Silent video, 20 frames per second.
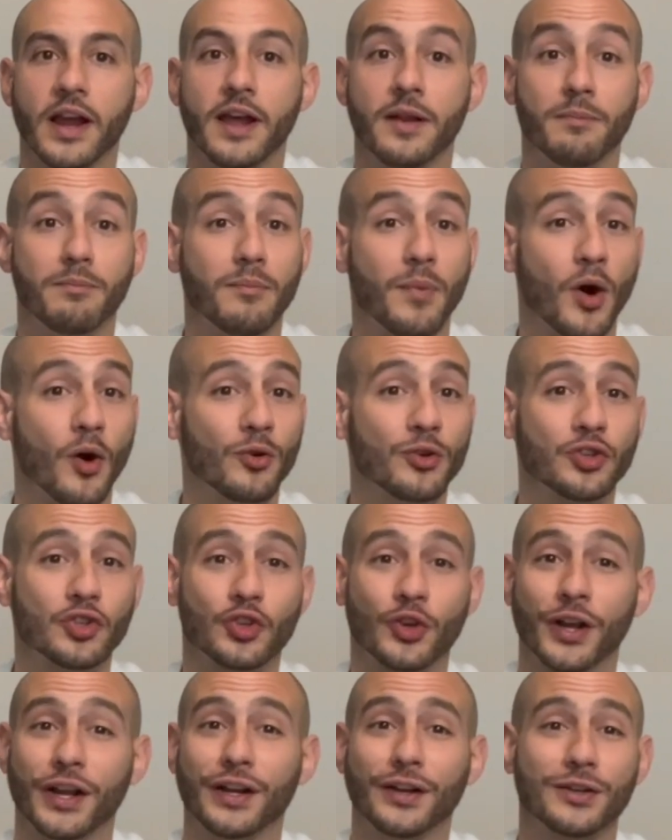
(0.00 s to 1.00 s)
and most
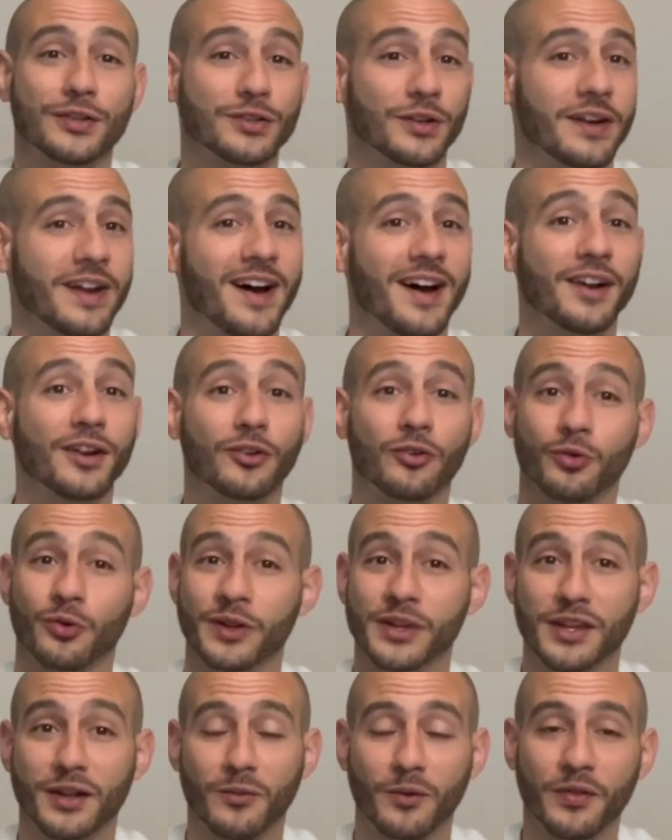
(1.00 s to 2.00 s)
trainers are not
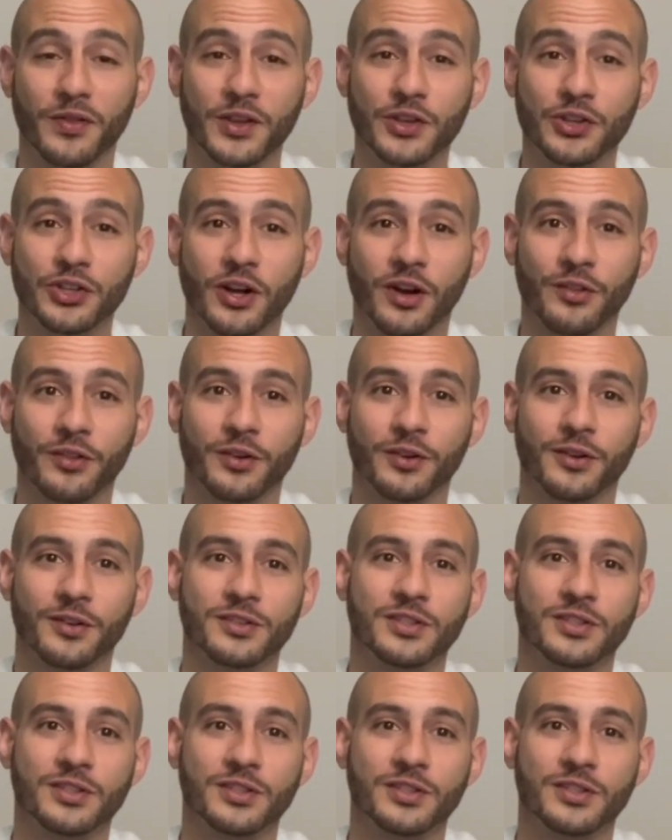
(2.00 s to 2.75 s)
agreeing with each other.